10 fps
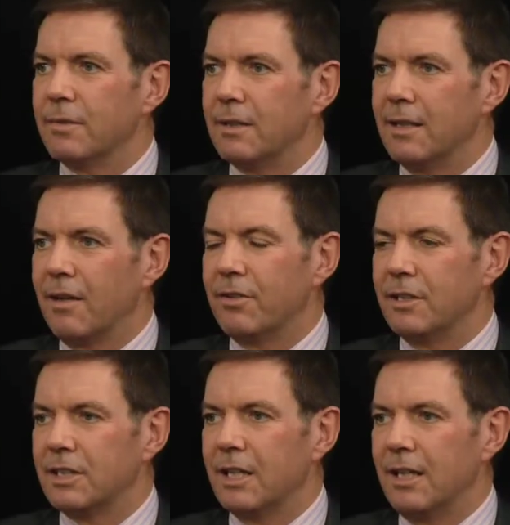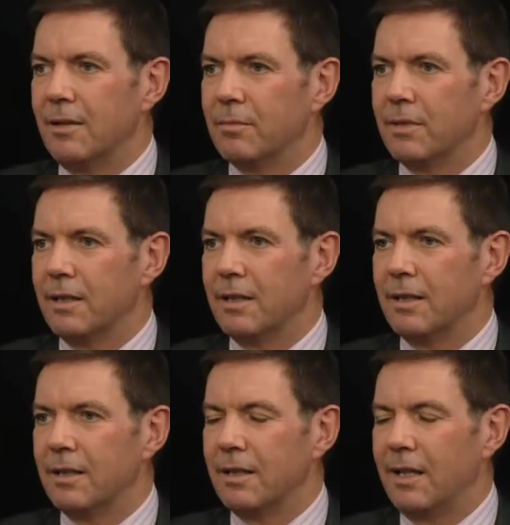The average scheme,
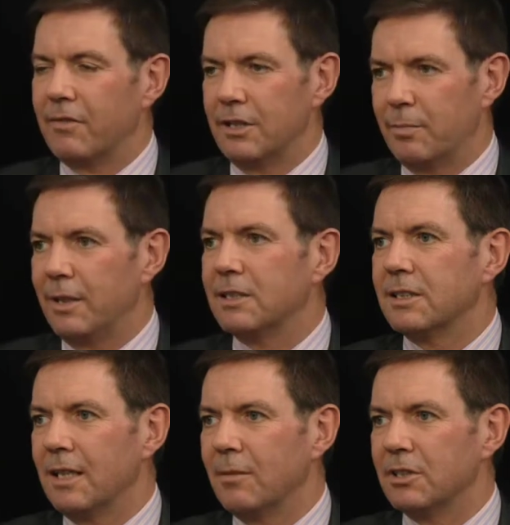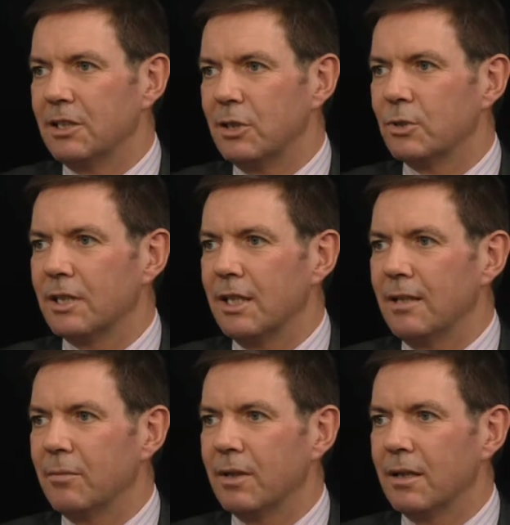the average speed scheme is a new
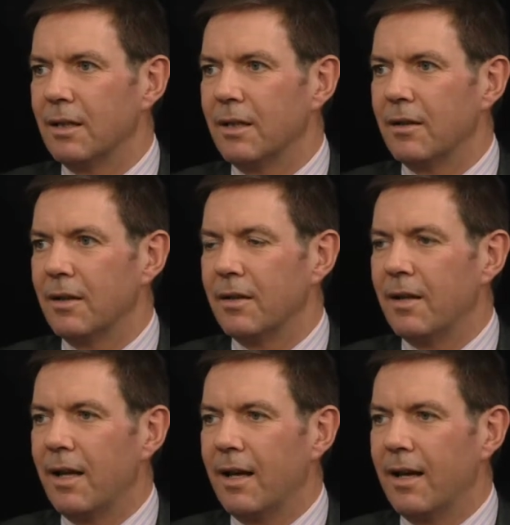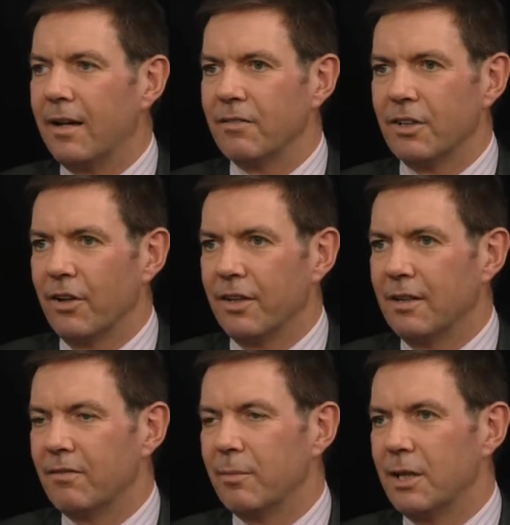scheme. I haven't got the
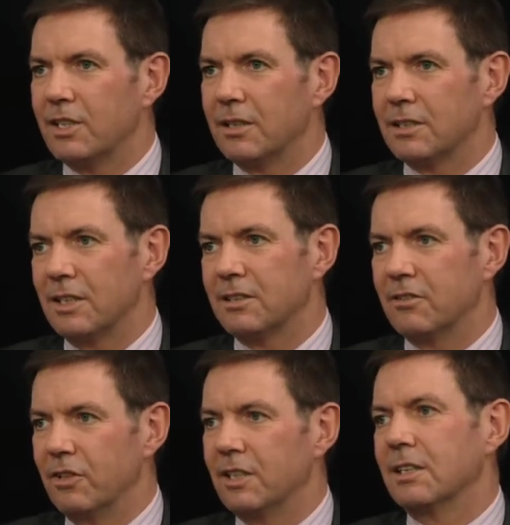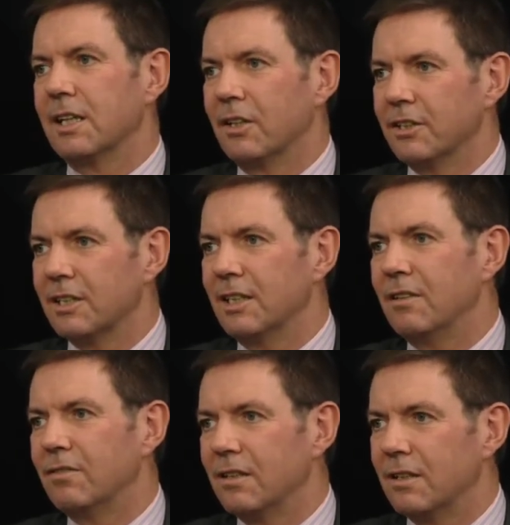information because it's recently
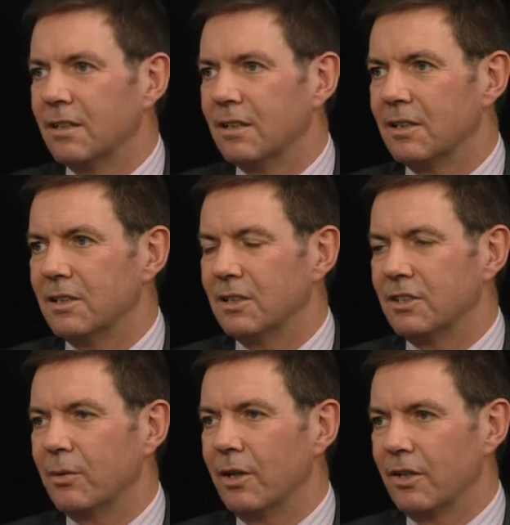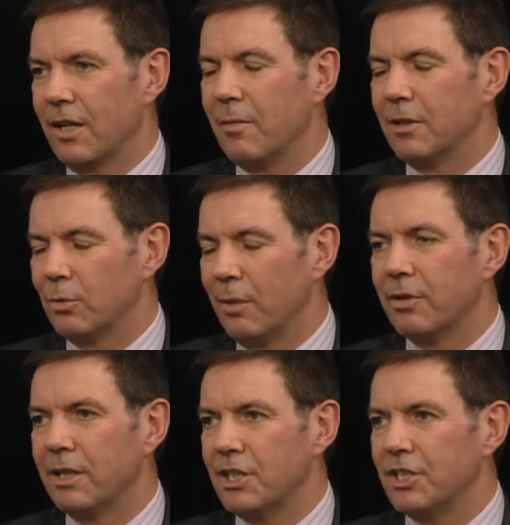conceived, as you were, or came into
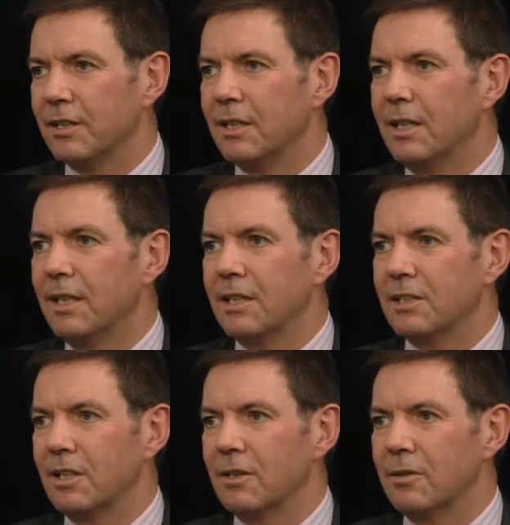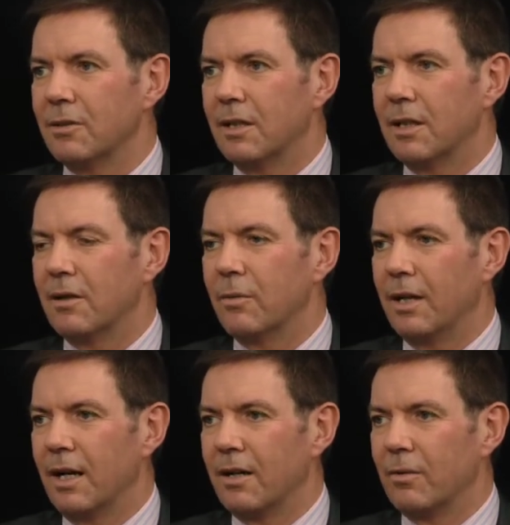operation. So we
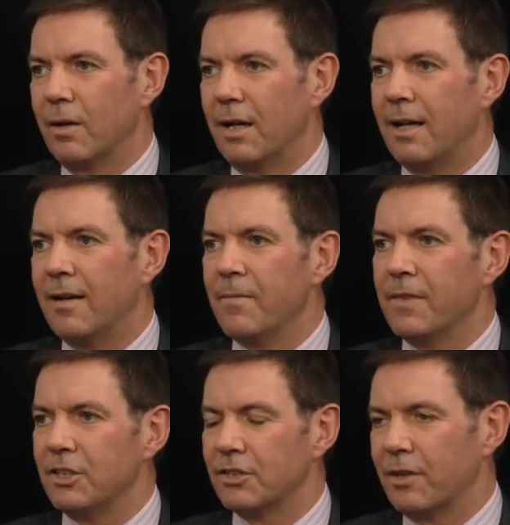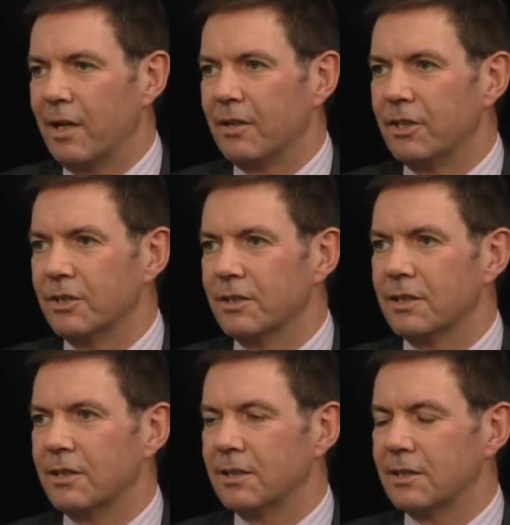are aware, just for our own
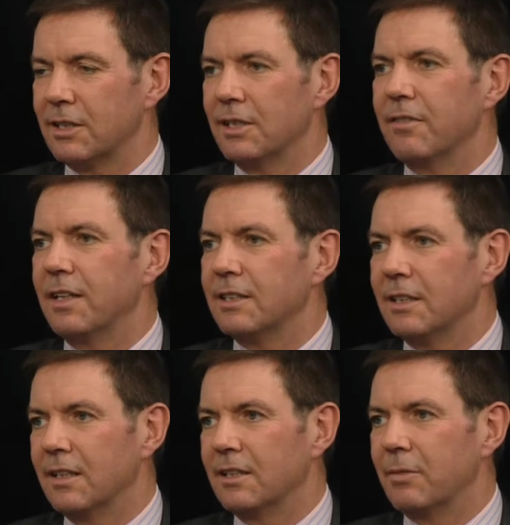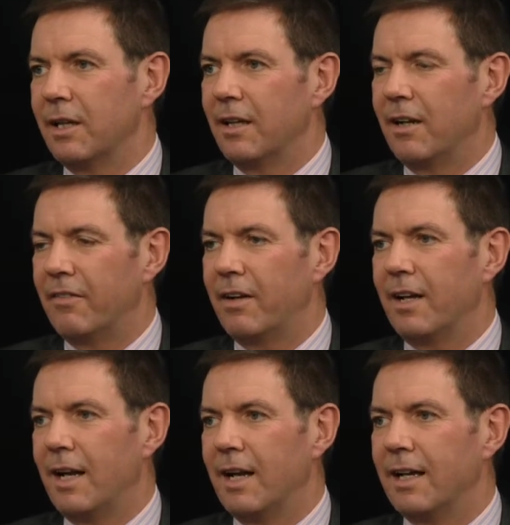surveys, that there's a very
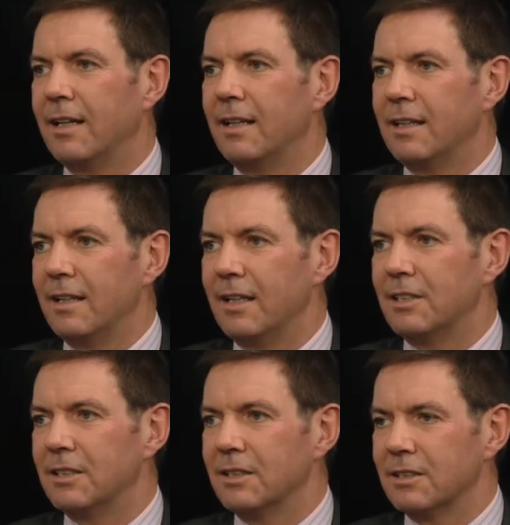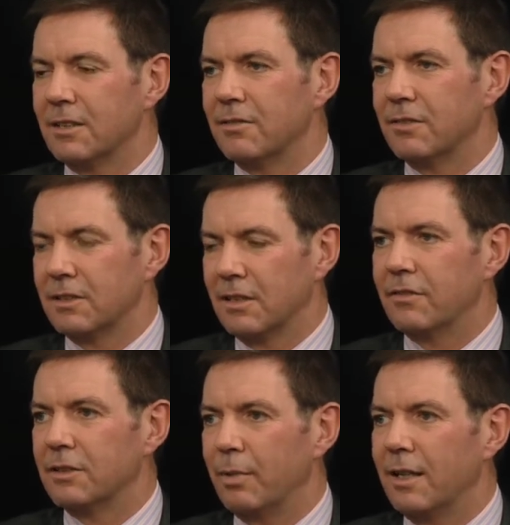high incidence of
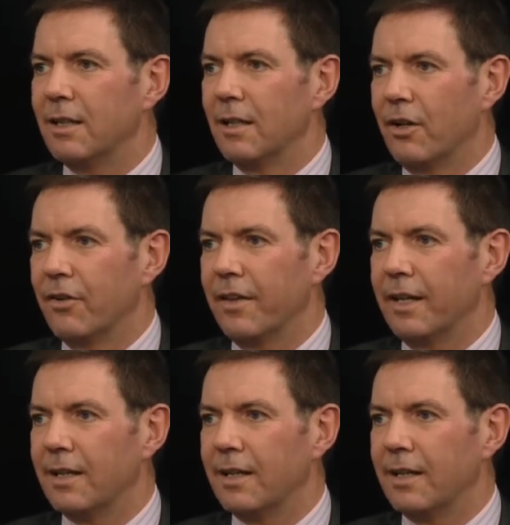speeding along there,